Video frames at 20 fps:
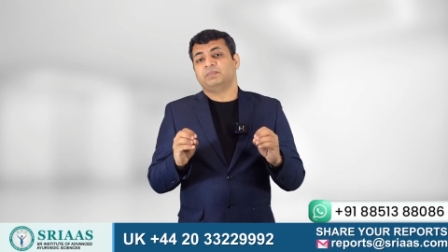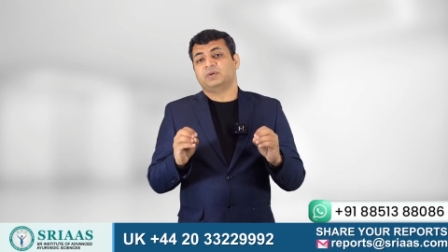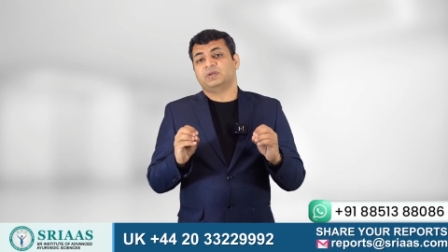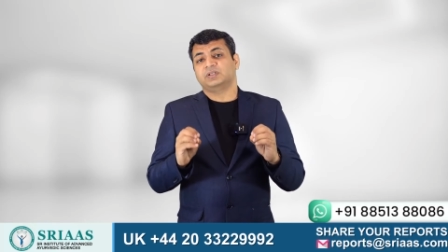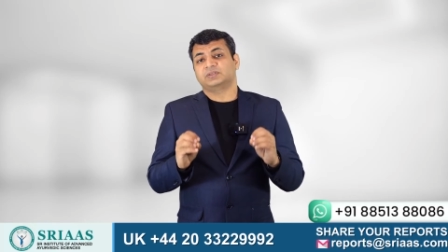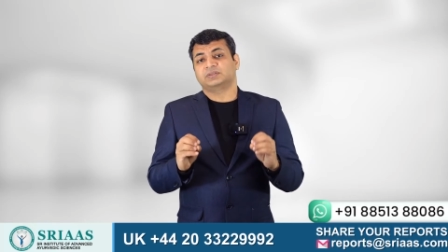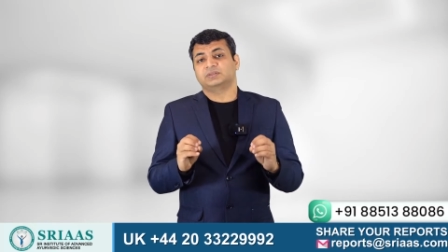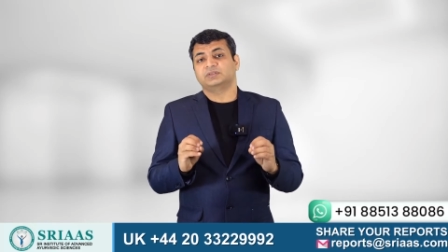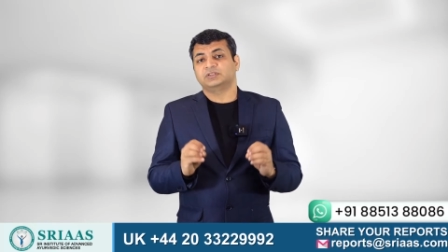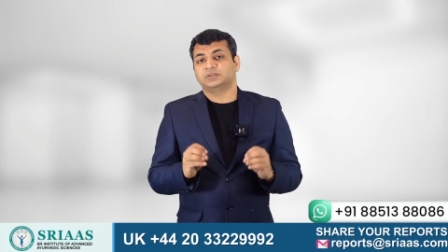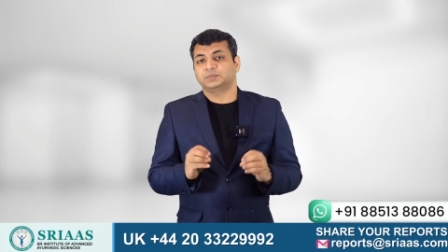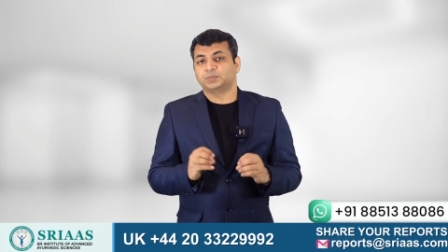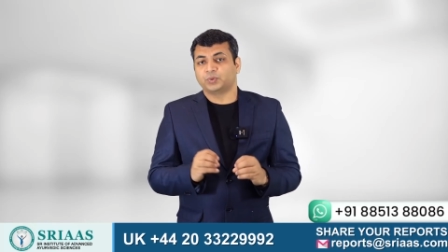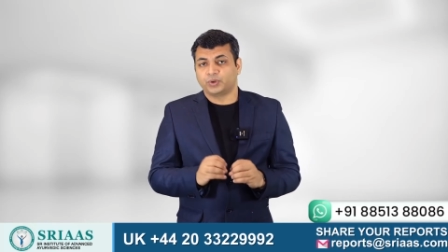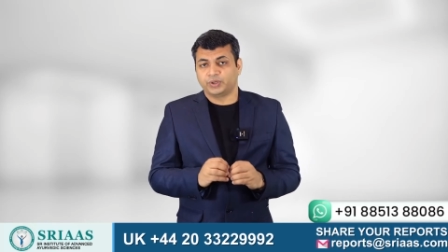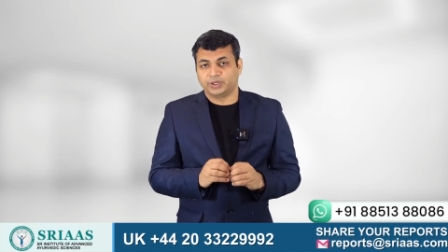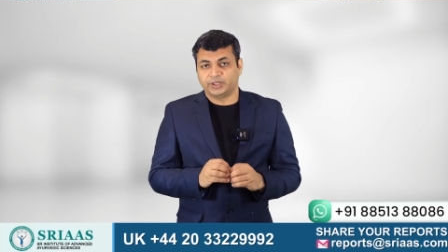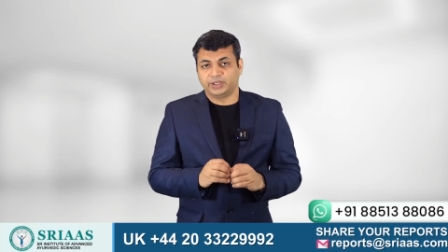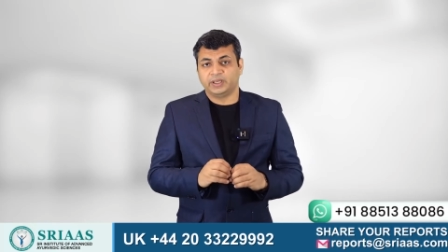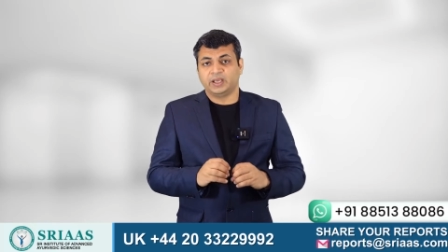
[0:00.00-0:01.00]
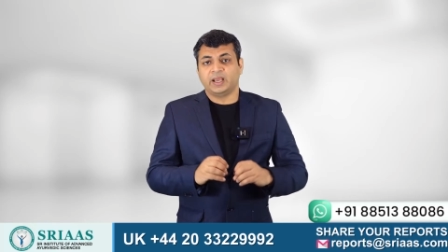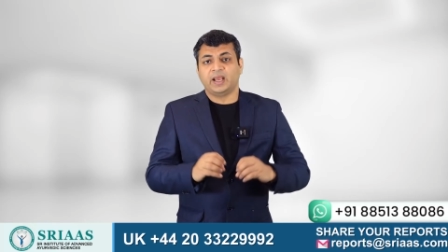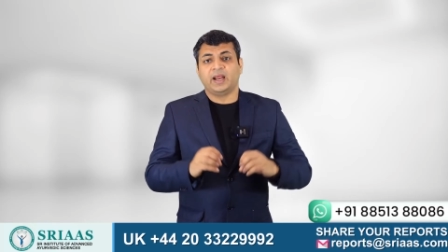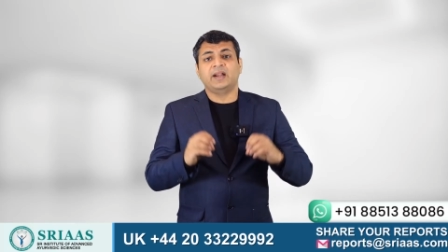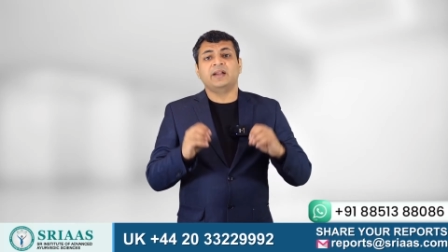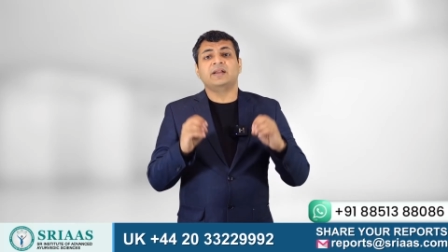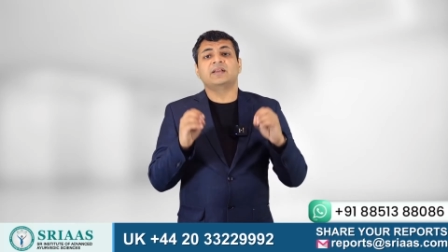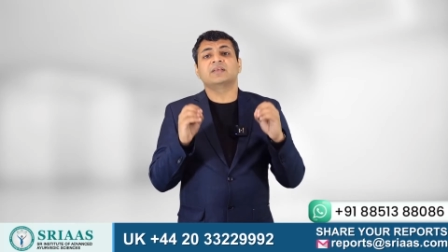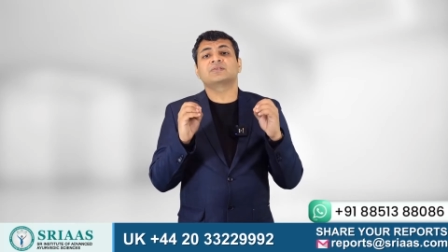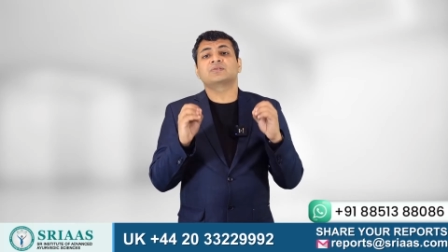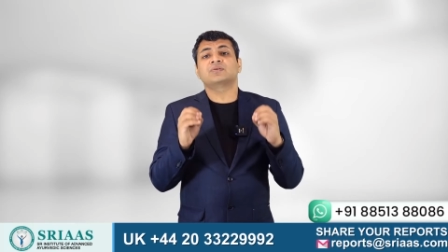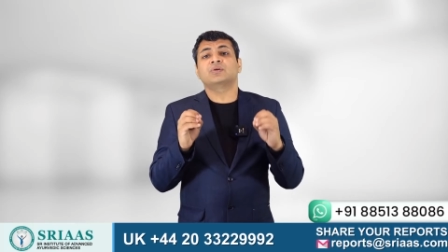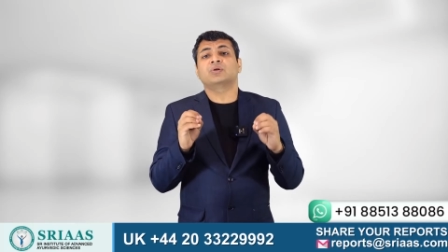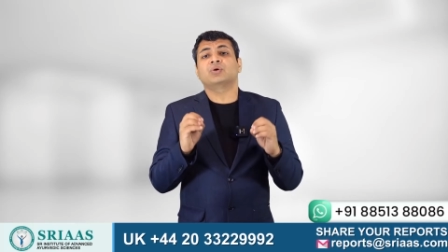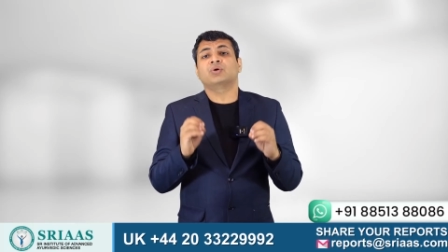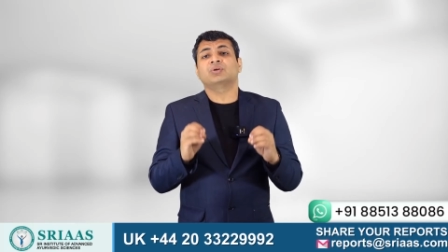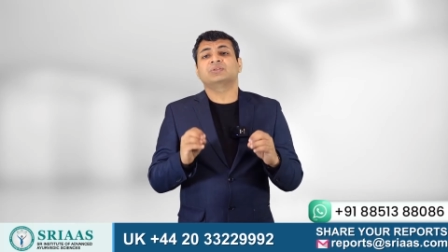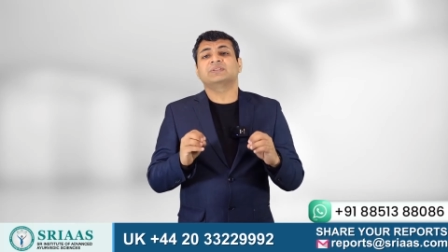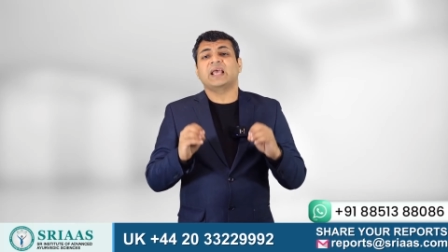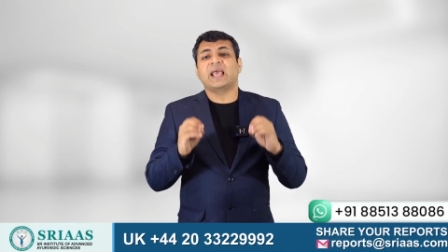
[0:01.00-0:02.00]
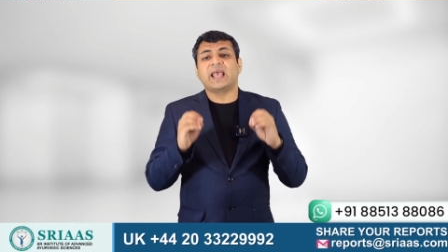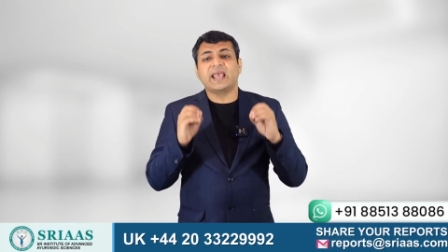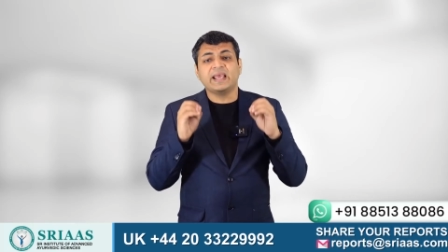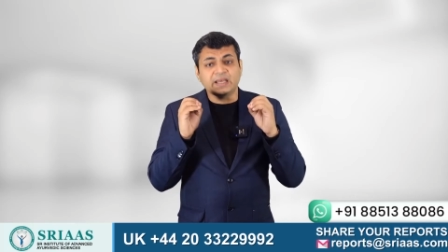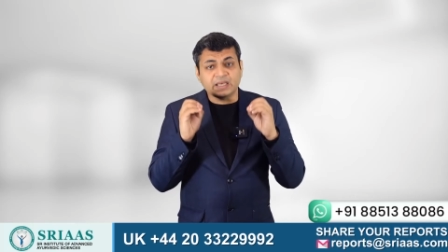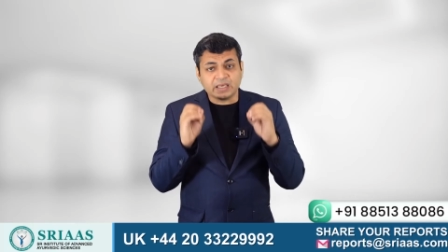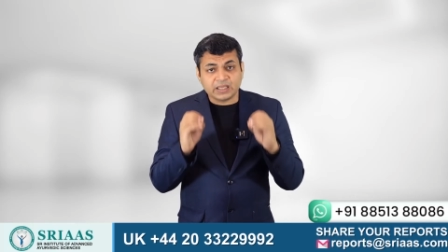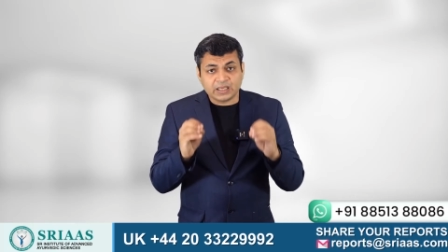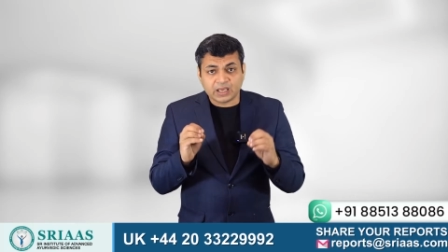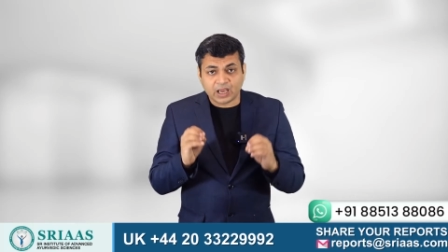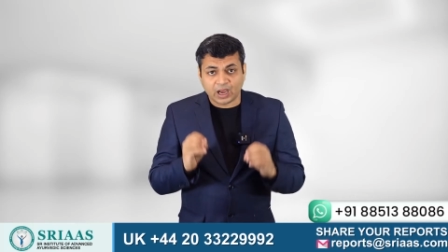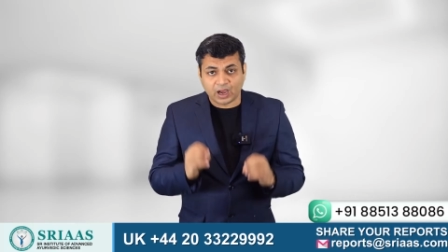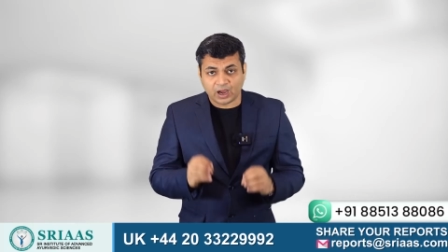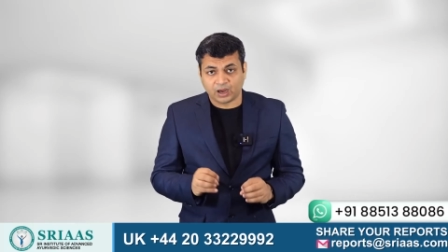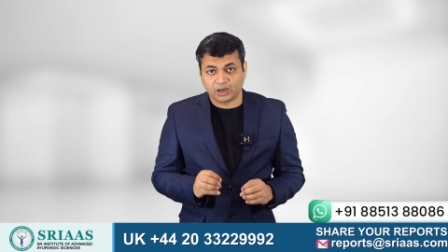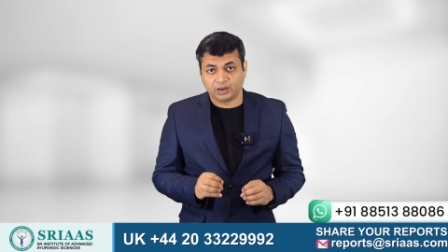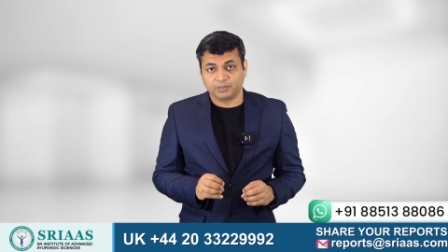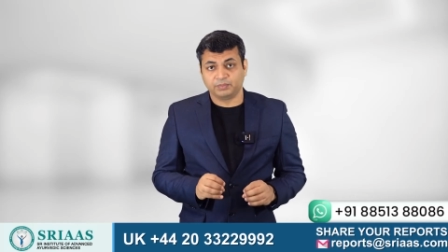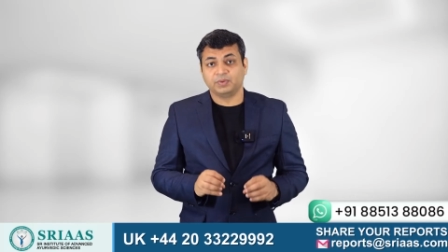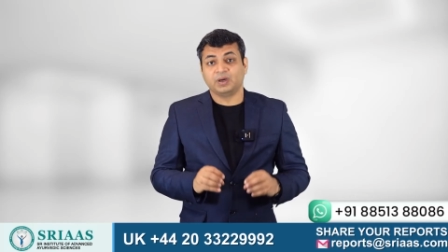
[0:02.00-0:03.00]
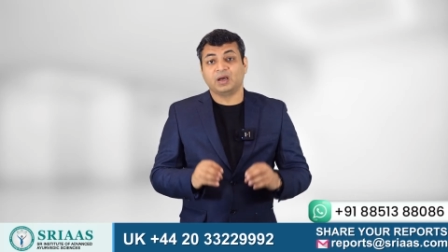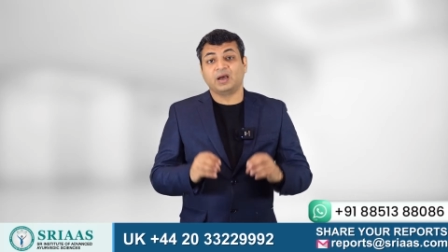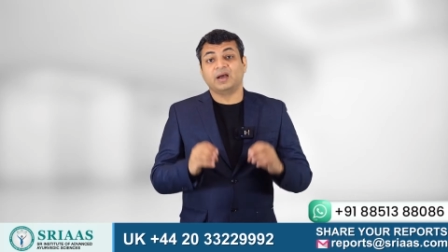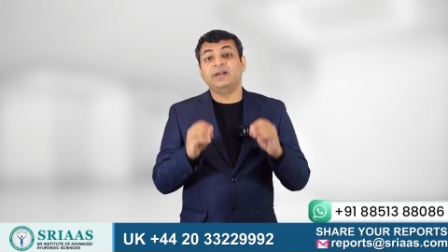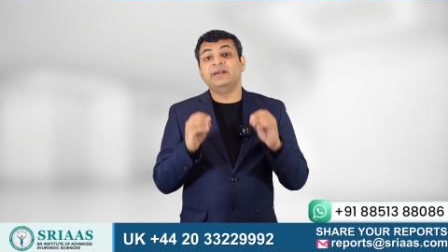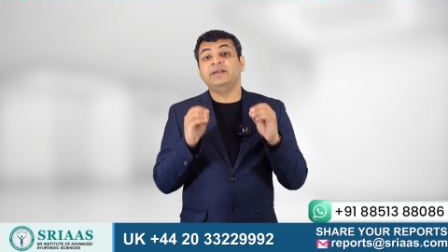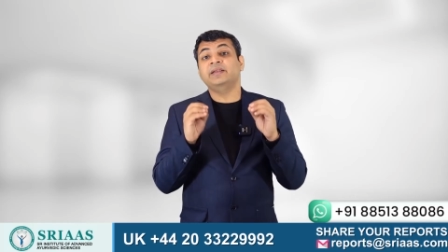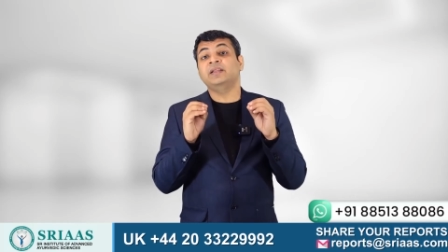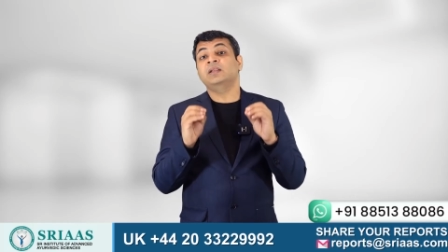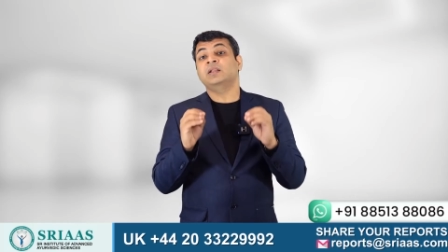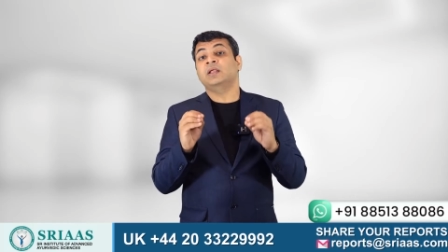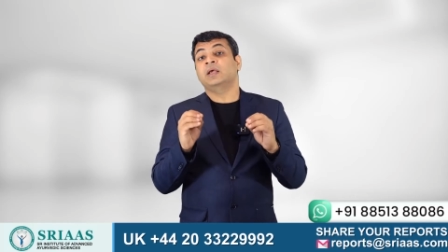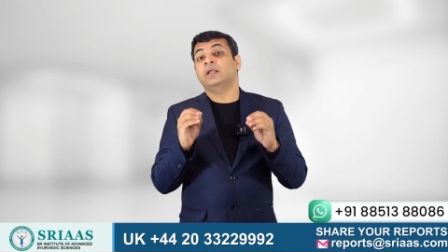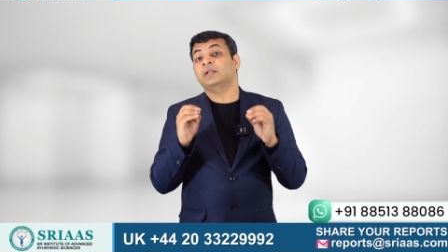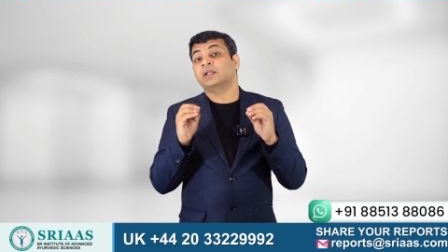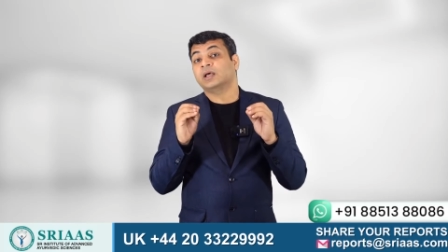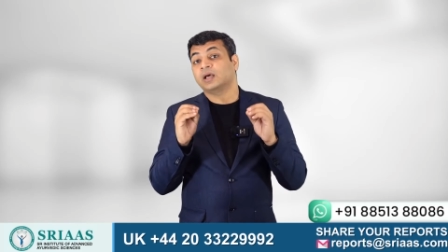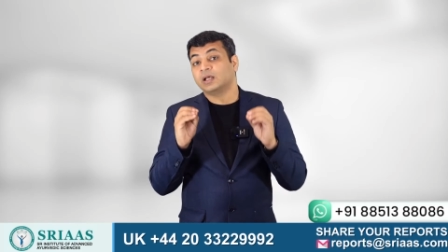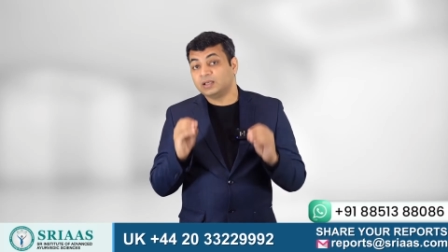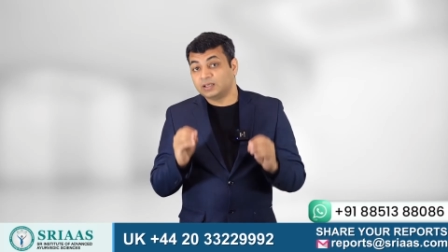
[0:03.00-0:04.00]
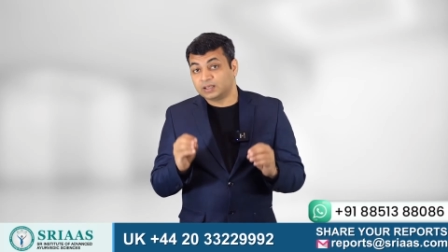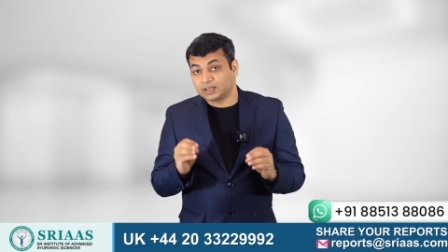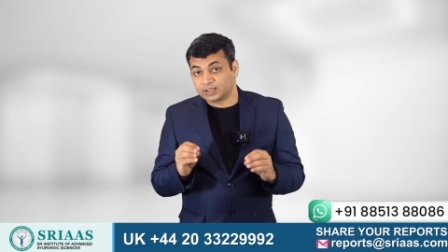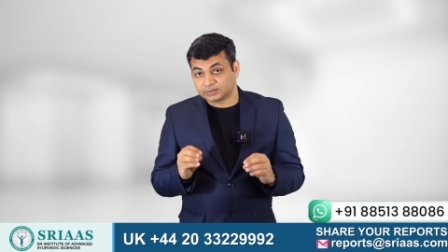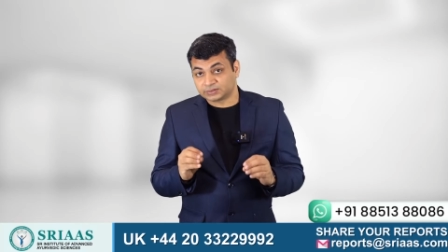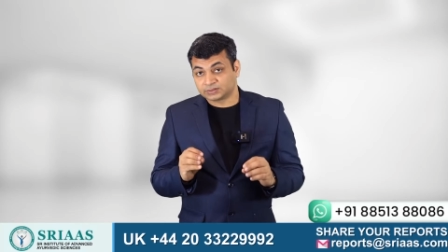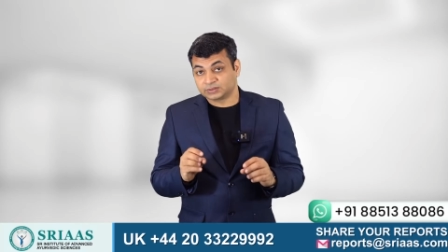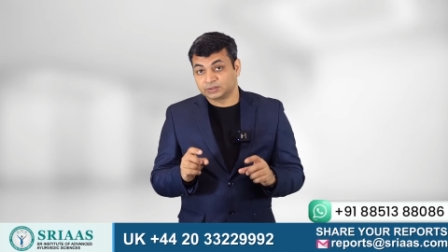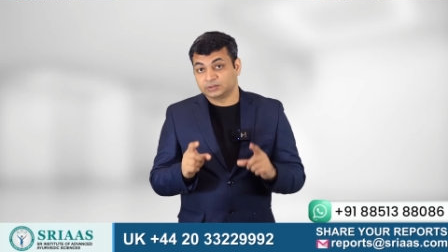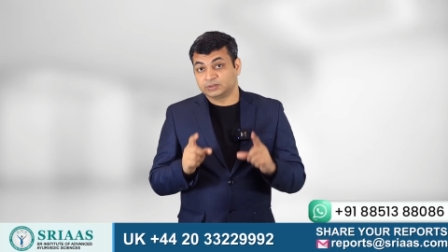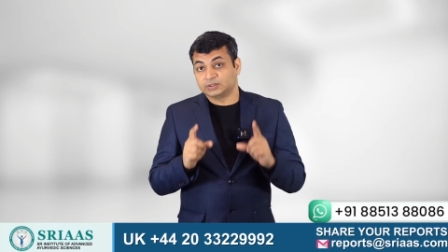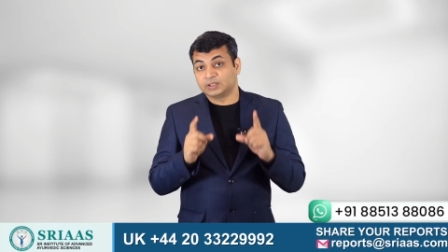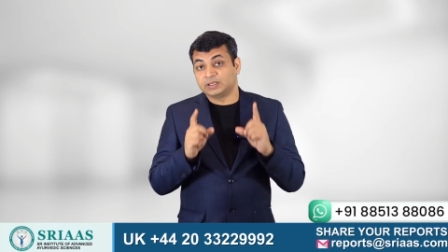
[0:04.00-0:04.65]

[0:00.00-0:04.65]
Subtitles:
person's body and does not cause any harm until and unless